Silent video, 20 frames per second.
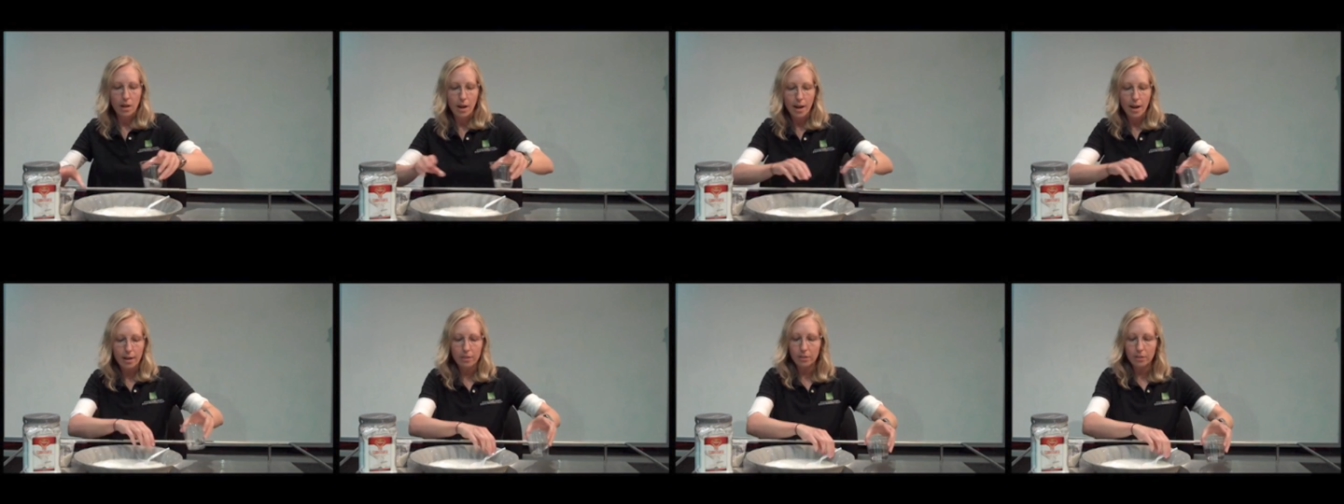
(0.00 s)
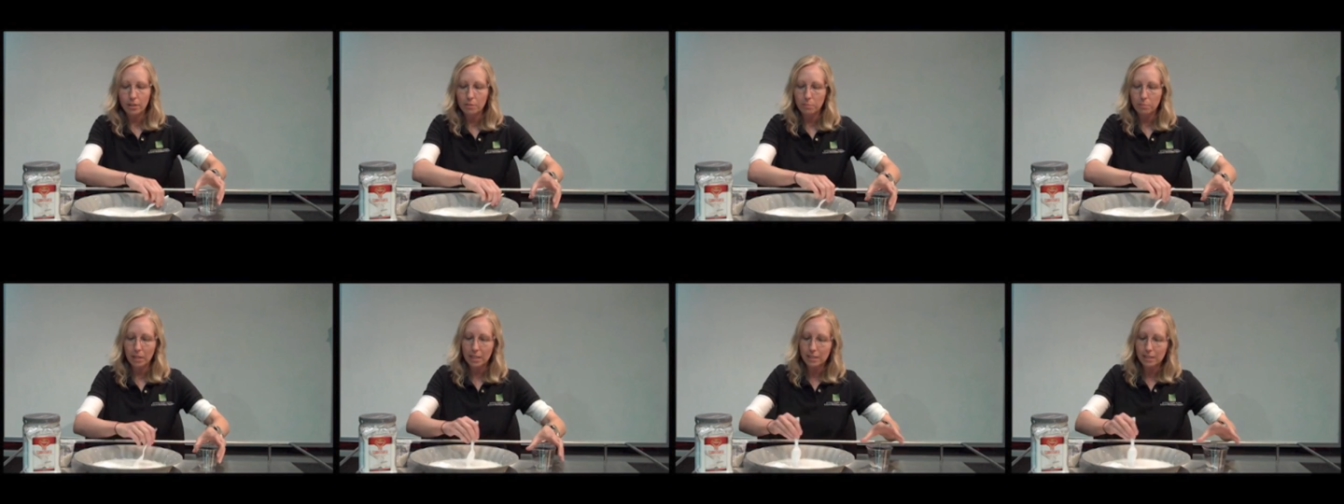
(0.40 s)
and you
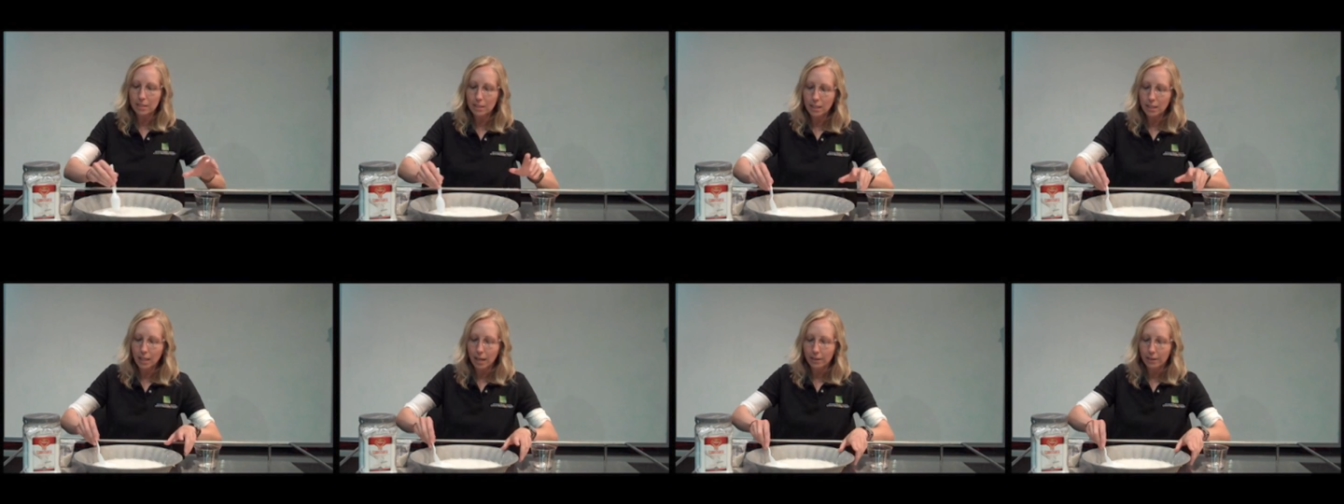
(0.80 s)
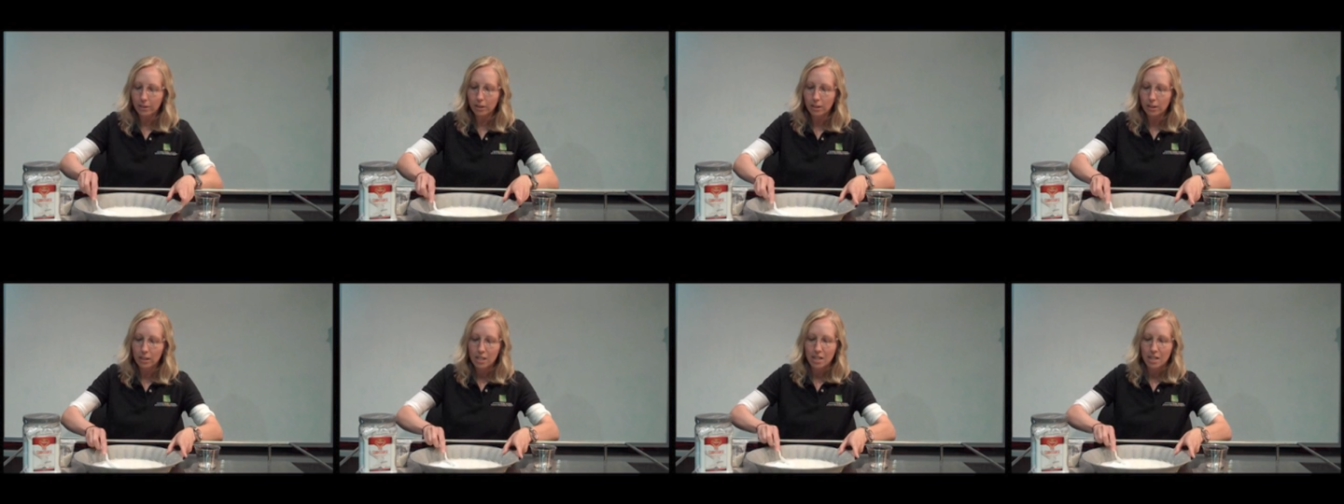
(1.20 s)
can mix it
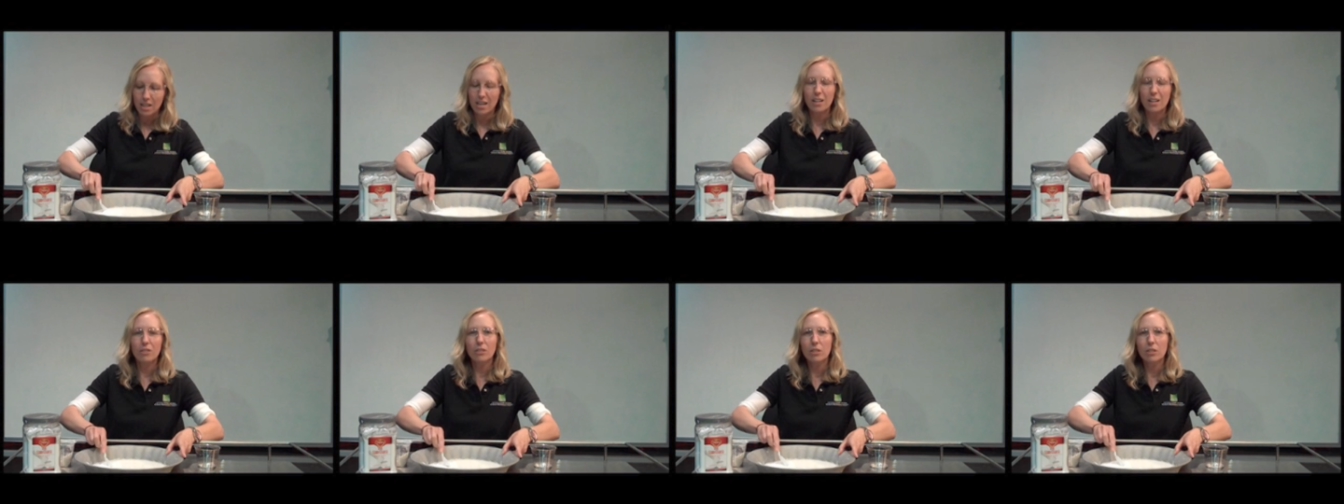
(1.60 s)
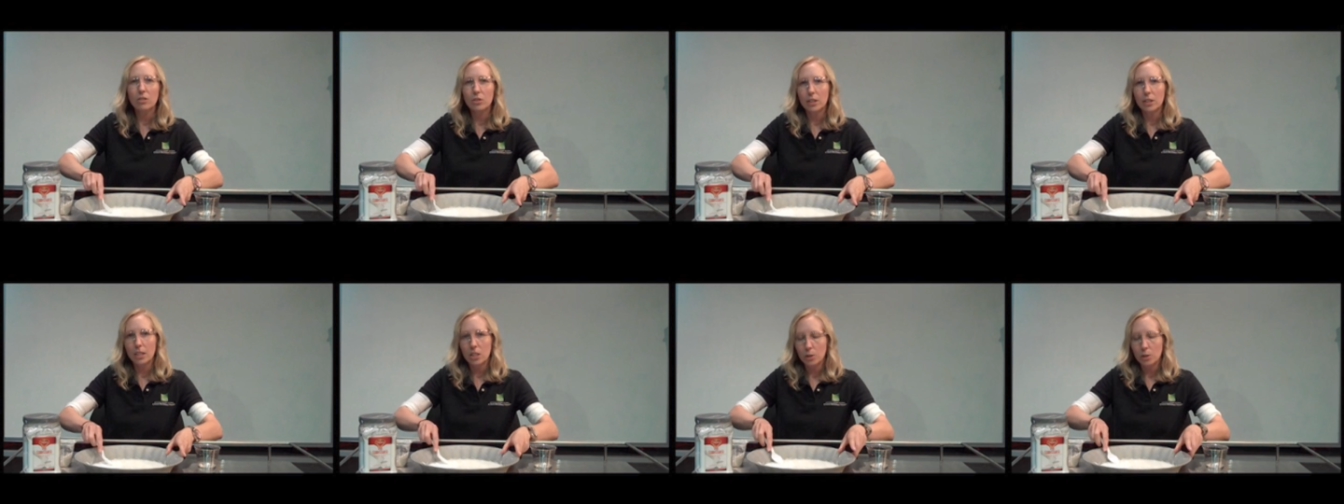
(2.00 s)
together either
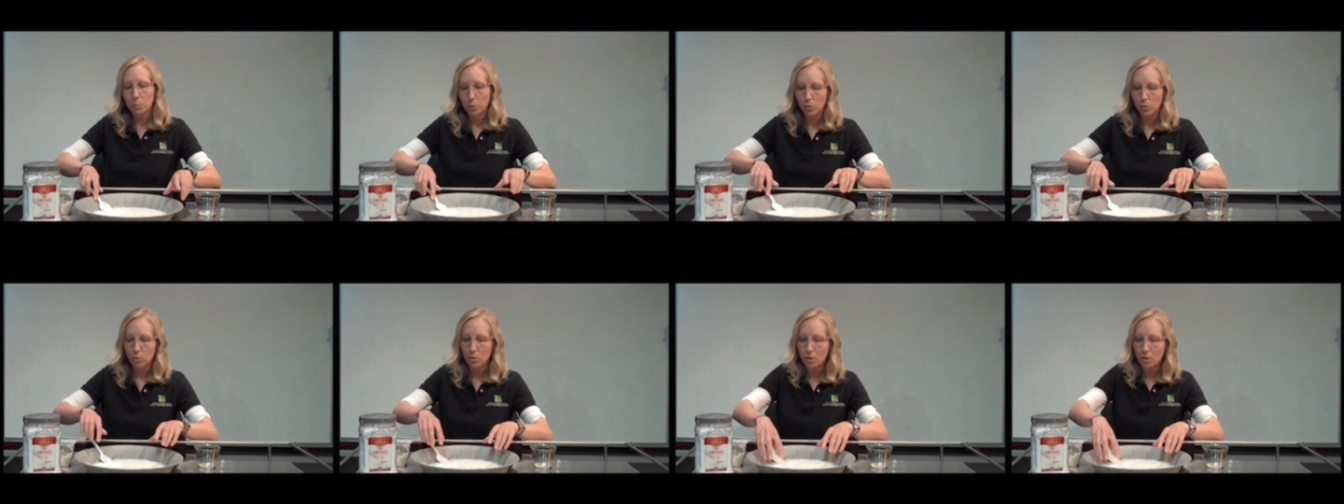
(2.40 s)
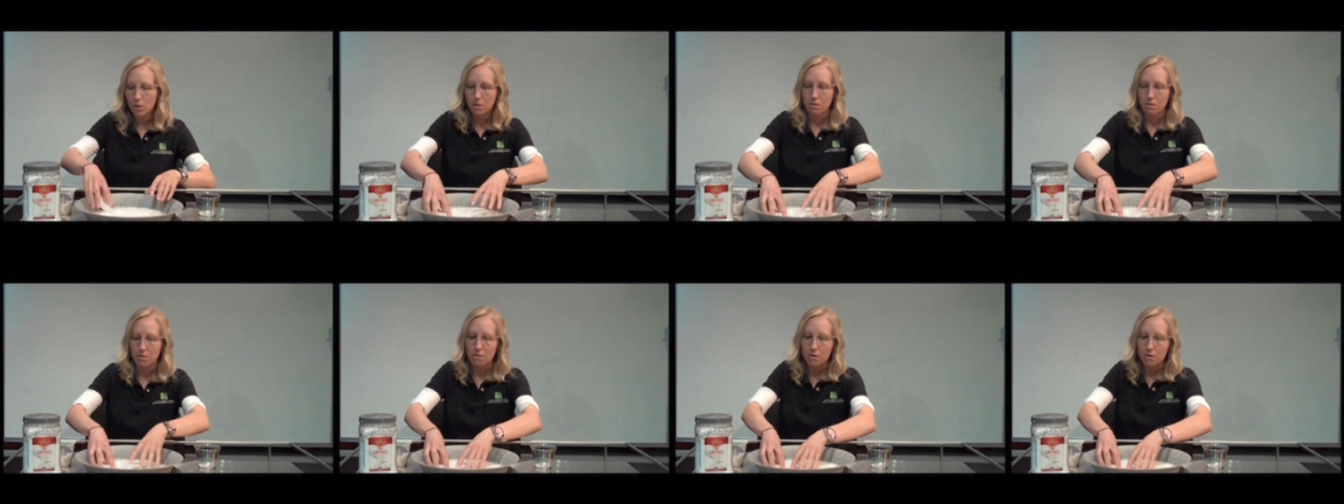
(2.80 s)
using a spoon
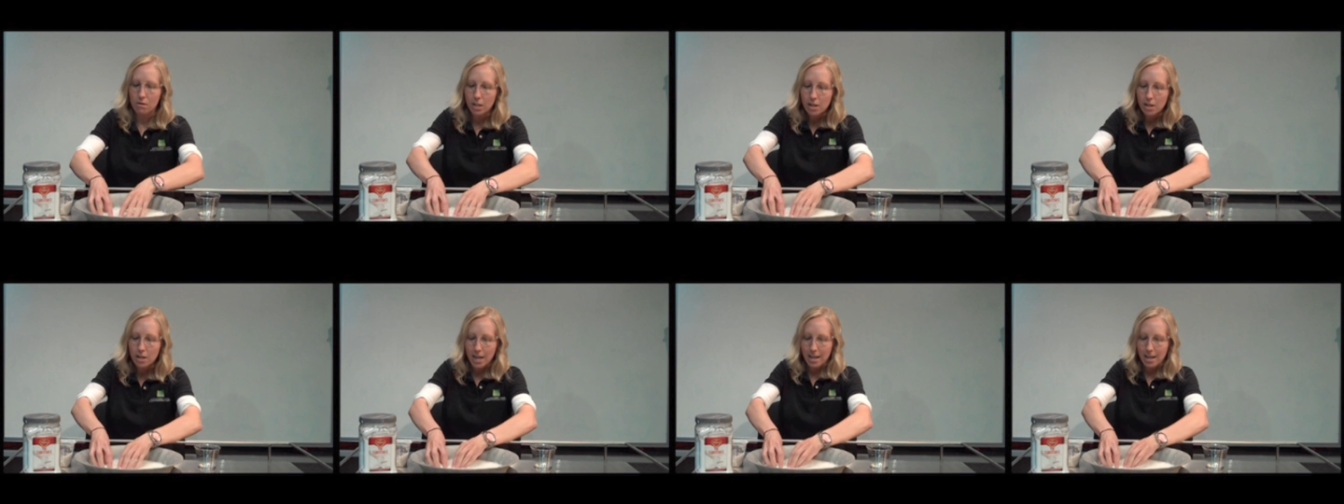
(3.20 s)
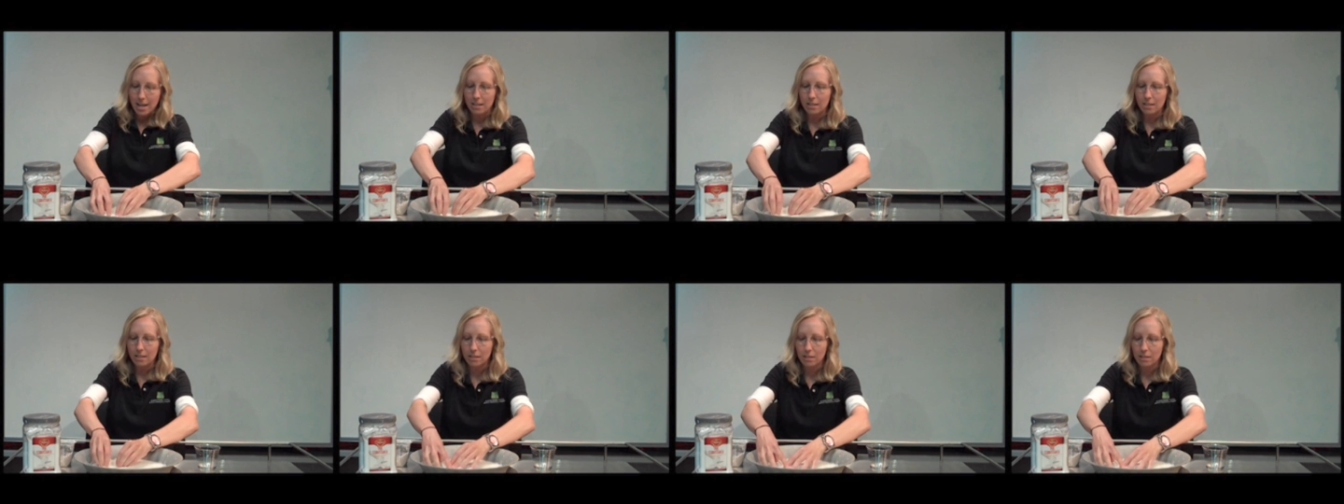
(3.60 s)
or your
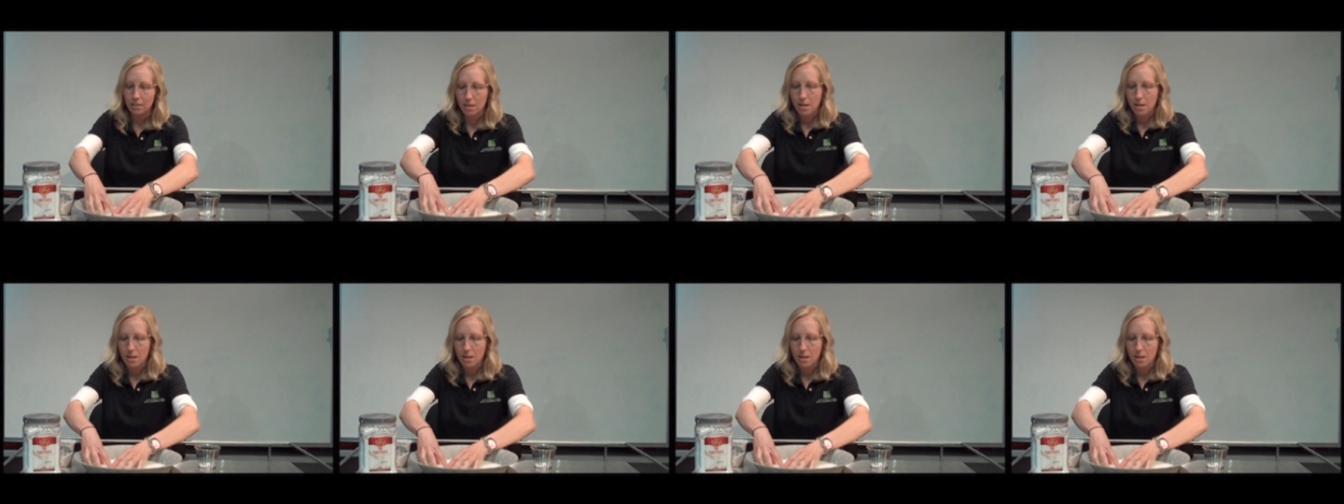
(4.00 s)
hands